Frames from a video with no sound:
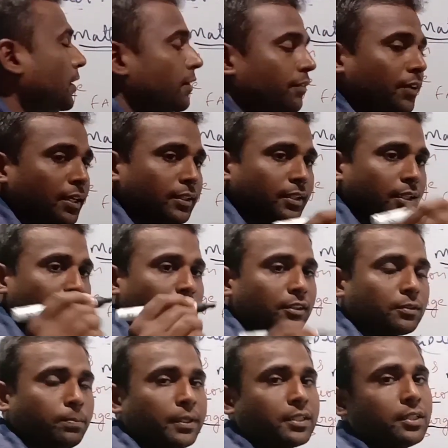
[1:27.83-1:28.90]
further
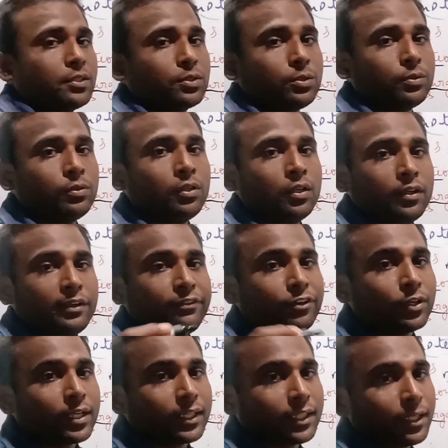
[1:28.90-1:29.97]
split into
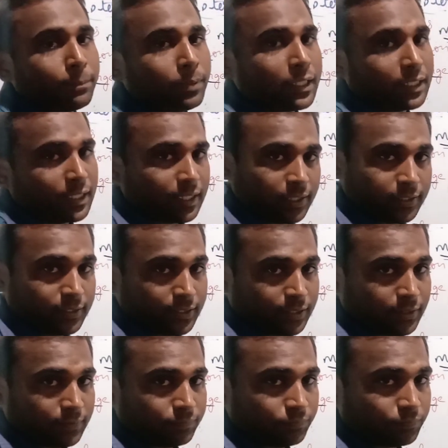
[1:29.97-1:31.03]
400 particles,